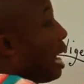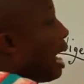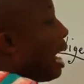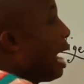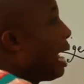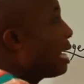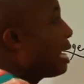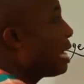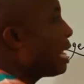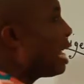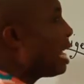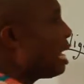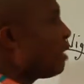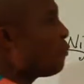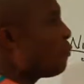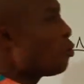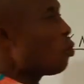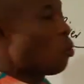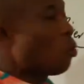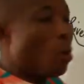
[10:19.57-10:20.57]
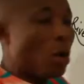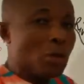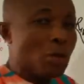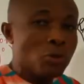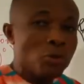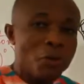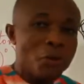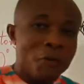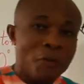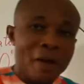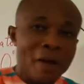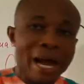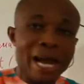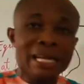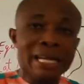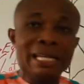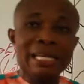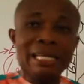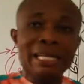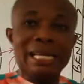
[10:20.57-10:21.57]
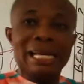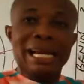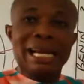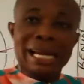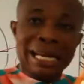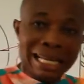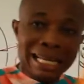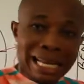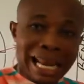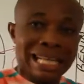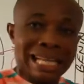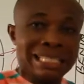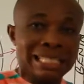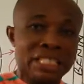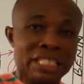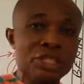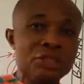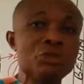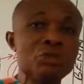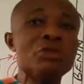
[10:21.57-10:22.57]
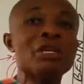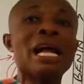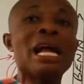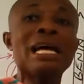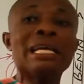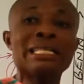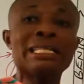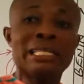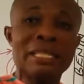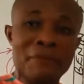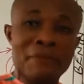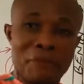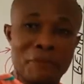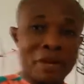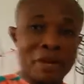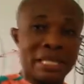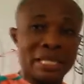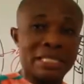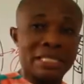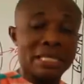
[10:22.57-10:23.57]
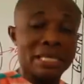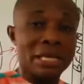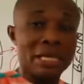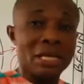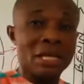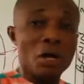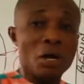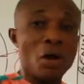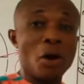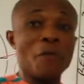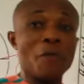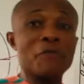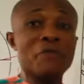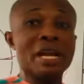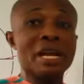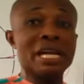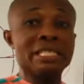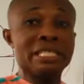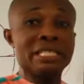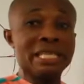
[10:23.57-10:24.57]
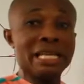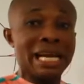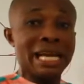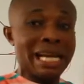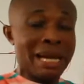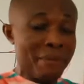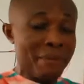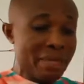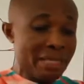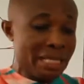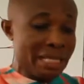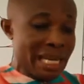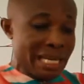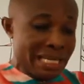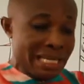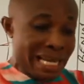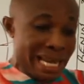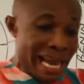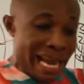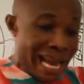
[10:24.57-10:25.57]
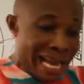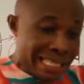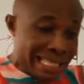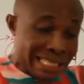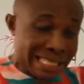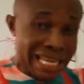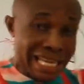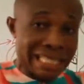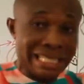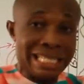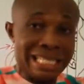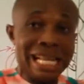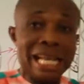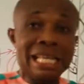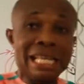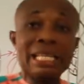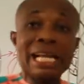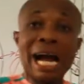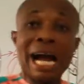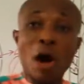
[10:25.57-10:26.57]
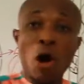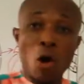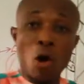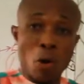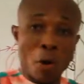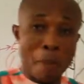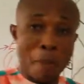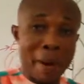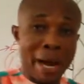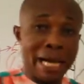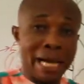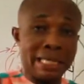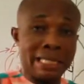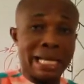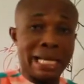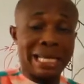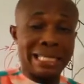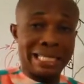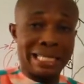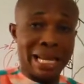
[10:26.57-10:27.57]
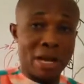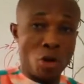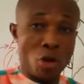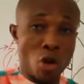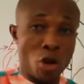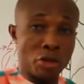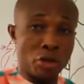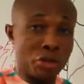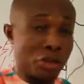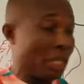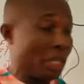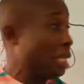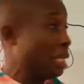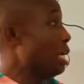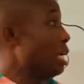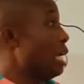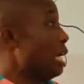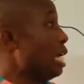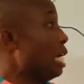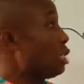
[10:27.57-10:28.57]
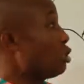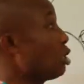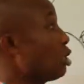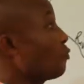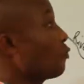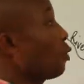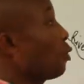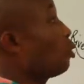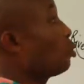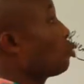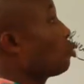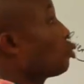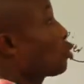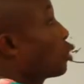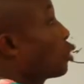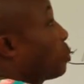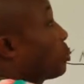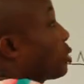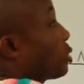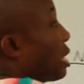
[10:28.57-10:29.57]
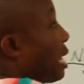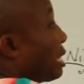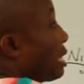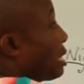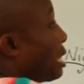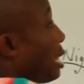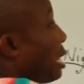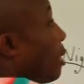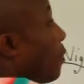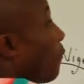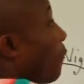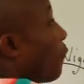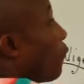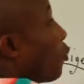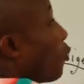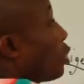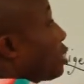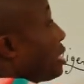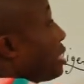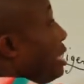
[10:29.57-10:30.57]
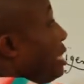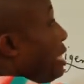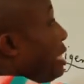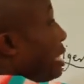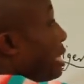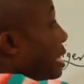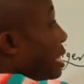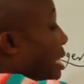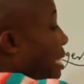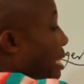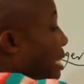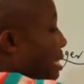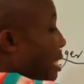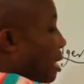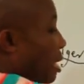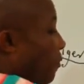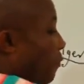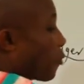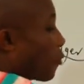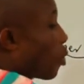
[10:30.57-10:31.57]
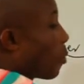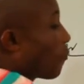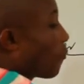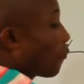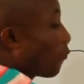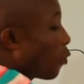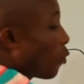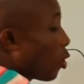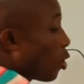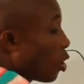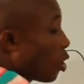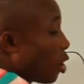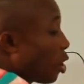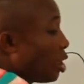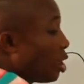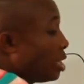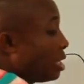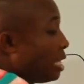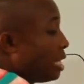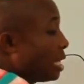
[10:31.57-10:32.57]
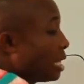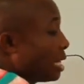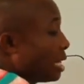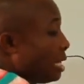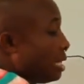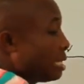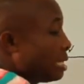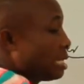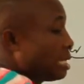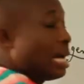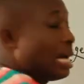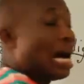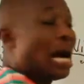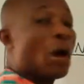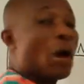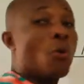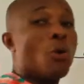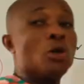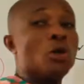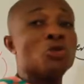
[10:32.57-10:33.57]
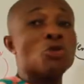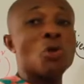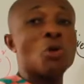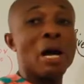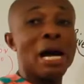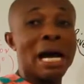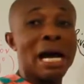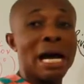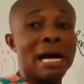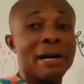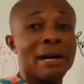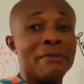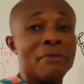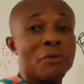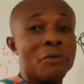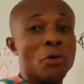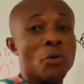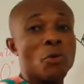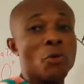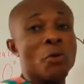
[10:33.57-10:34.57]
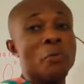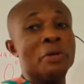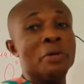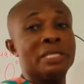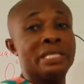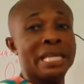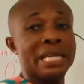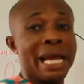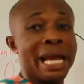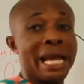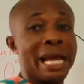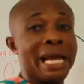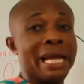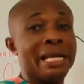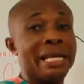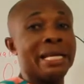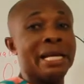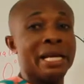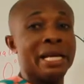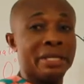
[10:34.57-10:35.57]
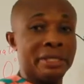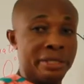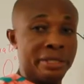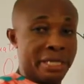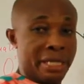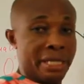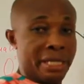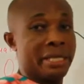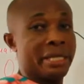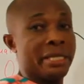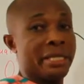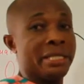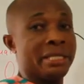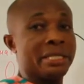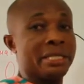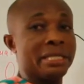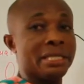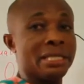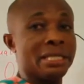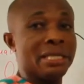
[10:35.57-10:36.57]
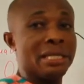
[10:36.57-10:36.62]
And if you want to find the latitudinal difference of Nigeria, that means the extent Nigeria occupies as a country, it's just for you to subtract 14 degrees from 4 degrees, and what you have will be 10 degrees.